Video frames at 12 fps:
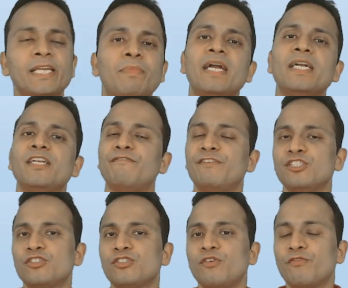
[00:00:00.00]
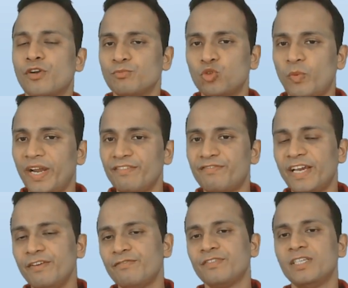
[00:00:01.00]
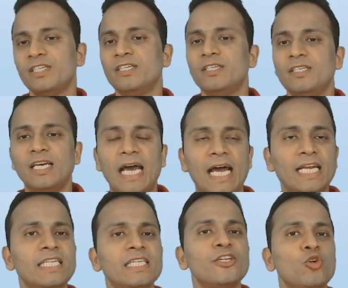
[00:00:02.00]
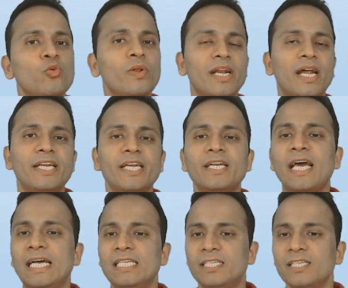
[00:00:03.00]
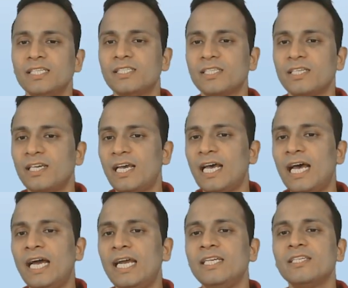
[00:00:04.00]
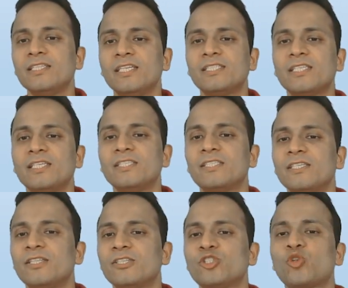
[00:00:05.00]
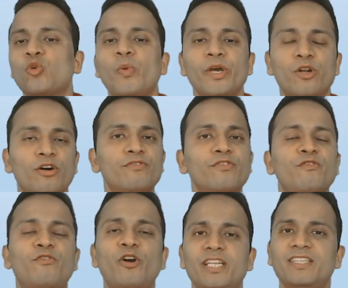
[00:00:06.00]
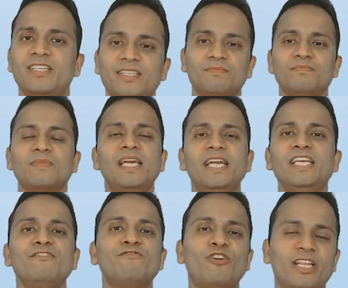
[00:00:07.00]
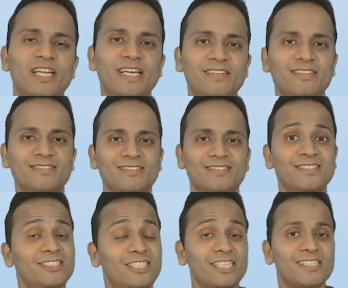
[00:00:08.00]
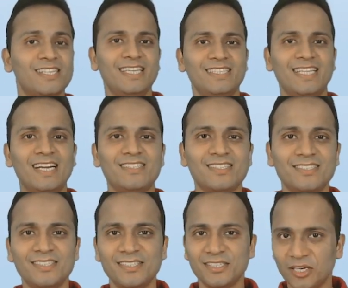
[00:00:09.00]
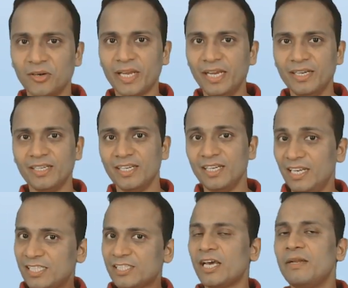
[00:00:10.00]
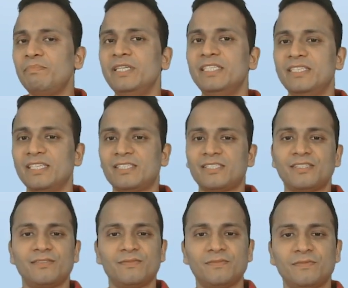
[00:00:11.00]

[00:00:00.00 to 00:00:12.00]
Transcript: part difference from 25, and you will write it as it is. And this is the square of 43, 1849, just like that. Okay, let's repeat this.